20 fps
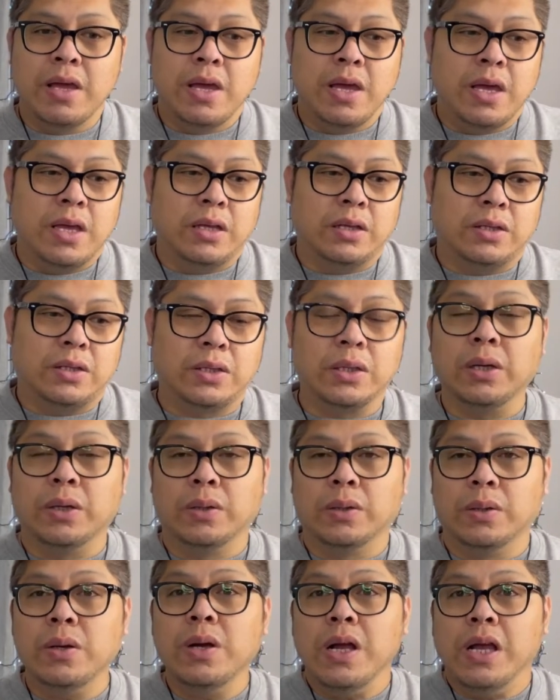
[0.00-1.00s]

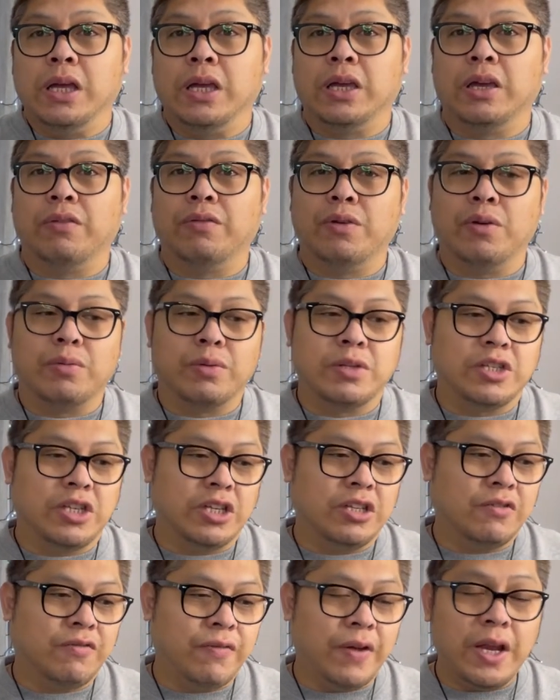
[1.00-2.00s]
So if you will
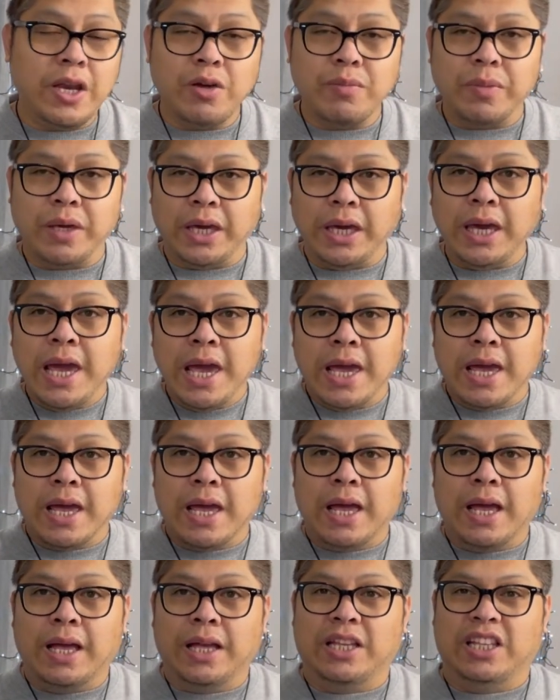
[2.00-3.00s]
just follow me,
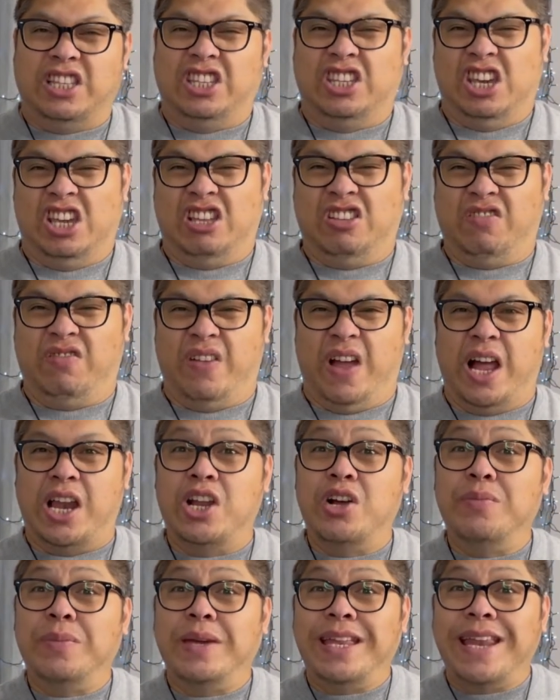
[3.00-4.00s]
just
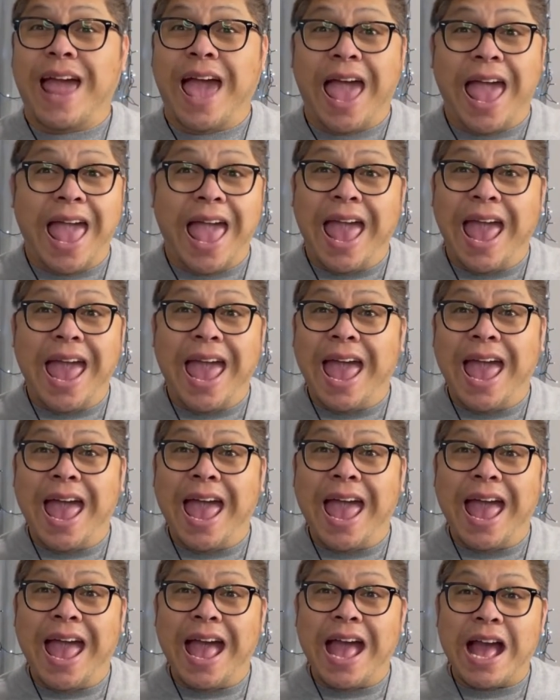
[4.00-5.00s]
follow me
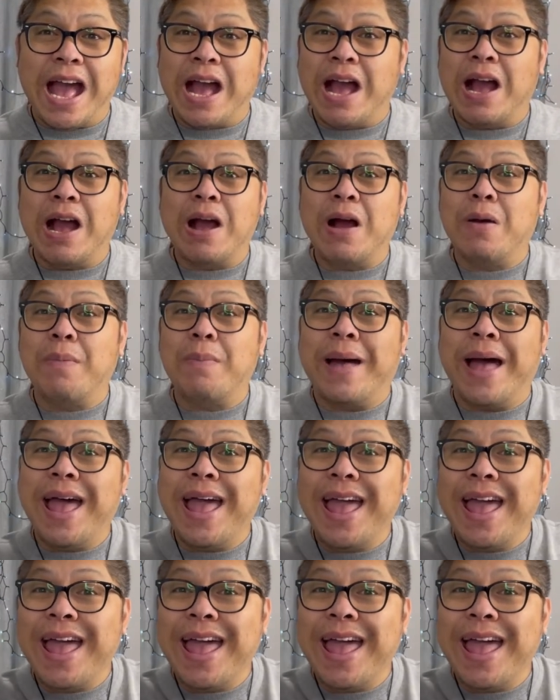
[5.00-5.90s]
now. Bye.